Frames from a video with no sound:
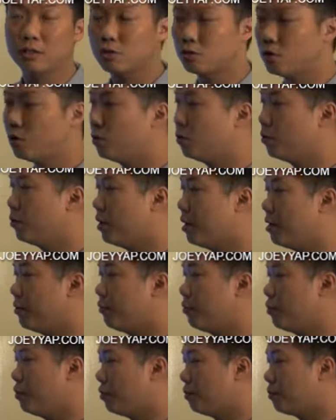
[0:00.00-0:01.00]
So
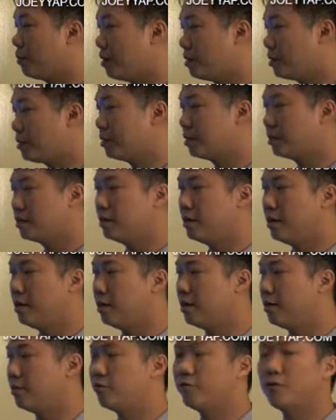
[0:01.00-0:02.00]
if you purchase
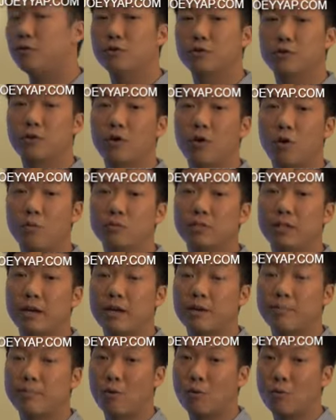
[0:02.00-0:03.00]
the Feng Shui Home
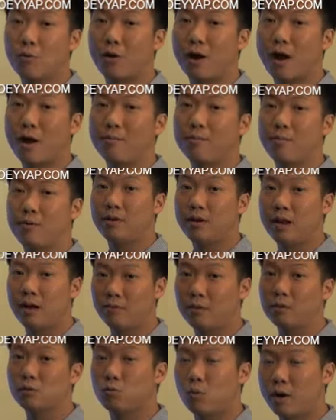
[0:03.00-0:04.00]
Study Program
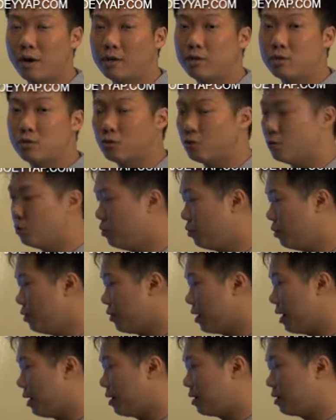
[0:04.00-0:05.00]
levels 1 and 2,
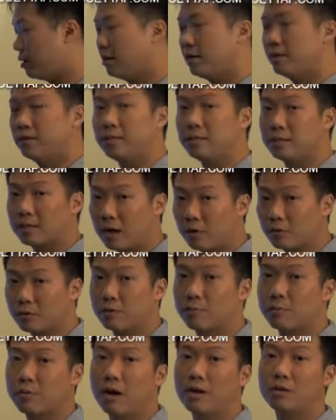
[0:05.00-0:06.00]
you get a
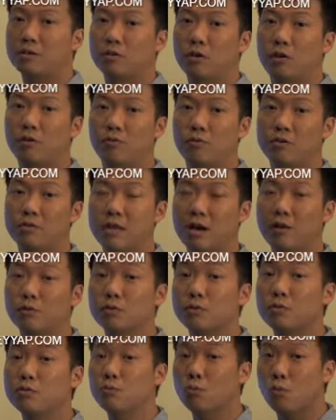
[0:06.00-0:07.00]
discounted price of
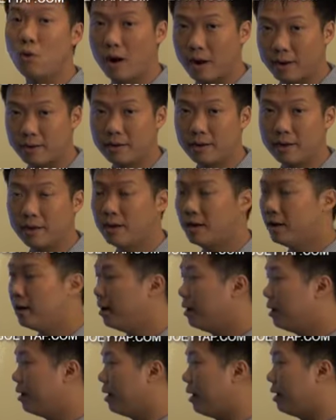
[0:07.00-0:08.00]
$1,001.
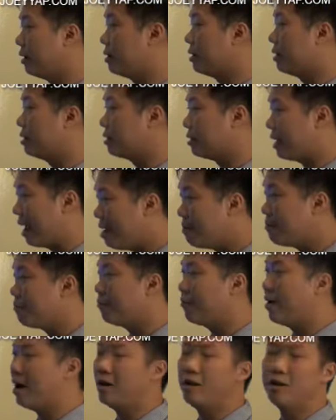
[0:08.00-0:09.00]
It's the
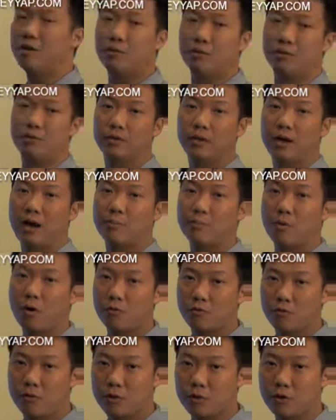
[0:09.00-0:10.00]
same value I'm
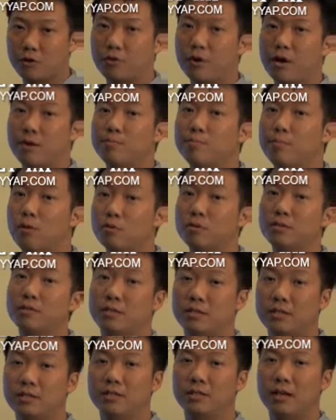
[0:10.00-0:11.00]
offering you in
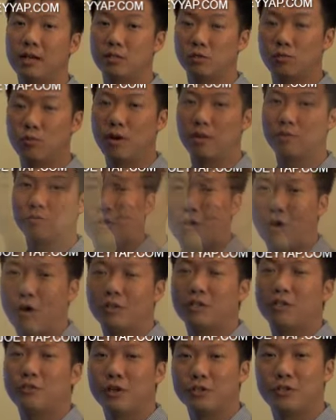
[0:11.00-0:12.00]
bonuses as well for
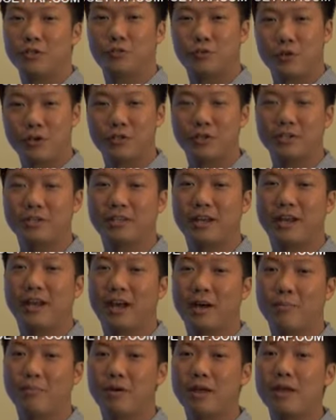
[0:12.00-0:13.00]
all the registrations that are
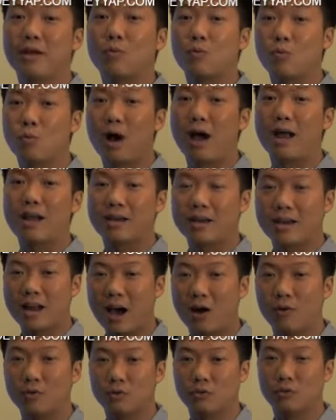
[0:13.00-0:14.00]
happening right
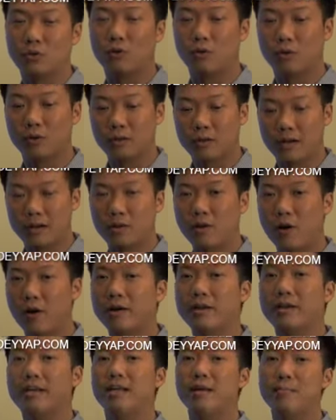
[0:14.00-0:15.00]
now. So click
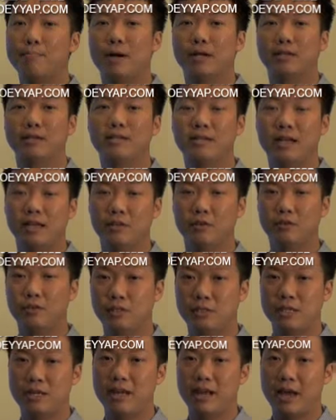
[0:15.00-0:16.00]
on the button that you
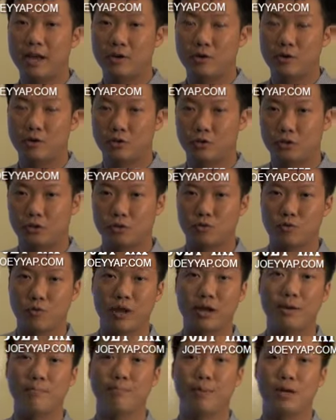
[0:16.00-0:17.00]
see at your
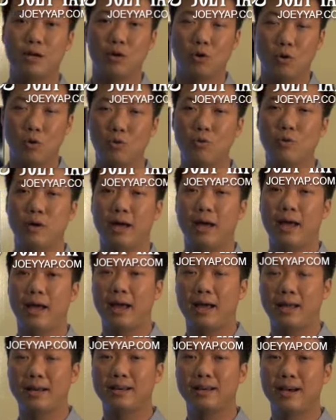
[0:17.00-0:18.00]
screen below
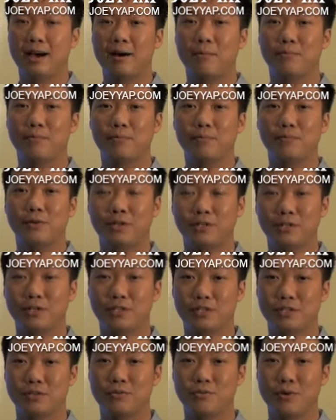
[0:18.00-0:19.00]
and
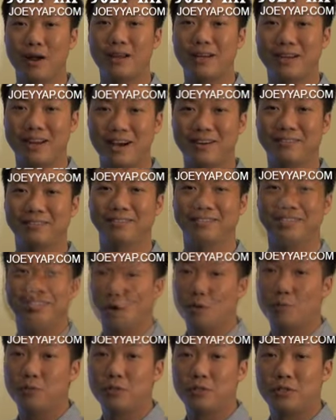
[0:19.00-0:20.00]
register right now. So I
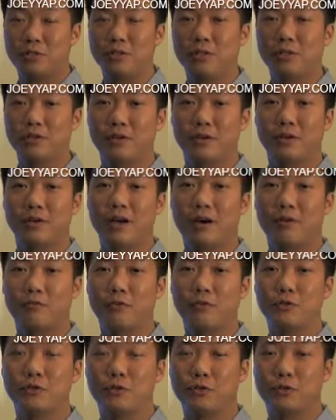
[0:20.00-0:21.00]
hope to see you in our
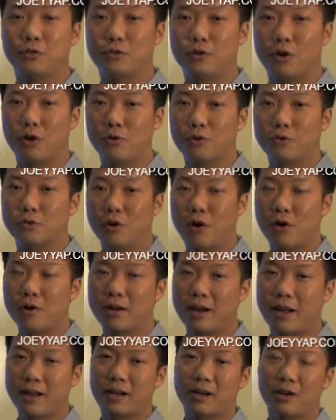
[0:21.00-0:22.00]
future tutorials
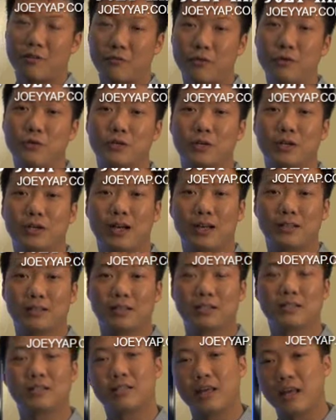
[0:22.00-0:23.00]
online, in our future
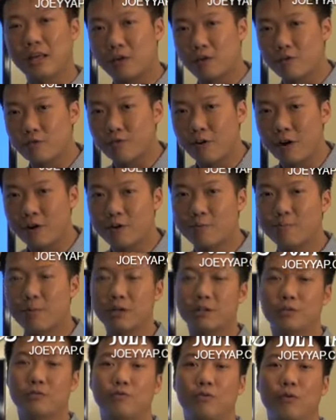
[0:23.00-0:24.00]
classes. Thank you very
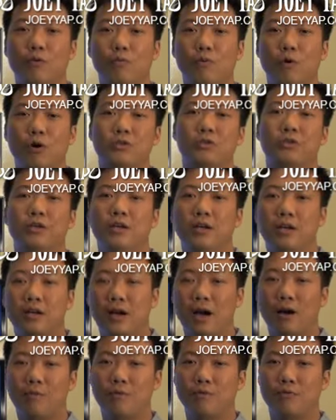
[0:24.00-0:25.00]
much for
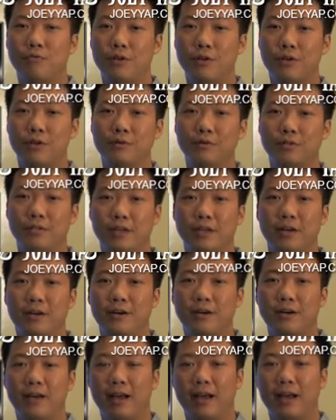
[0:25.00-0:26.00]
watching our videos
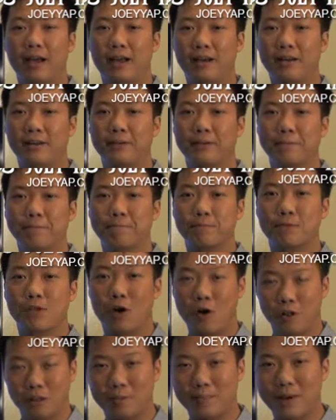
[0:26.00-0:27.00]
here, and
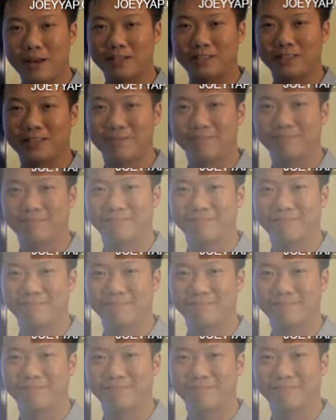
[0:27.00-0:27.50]
all the best.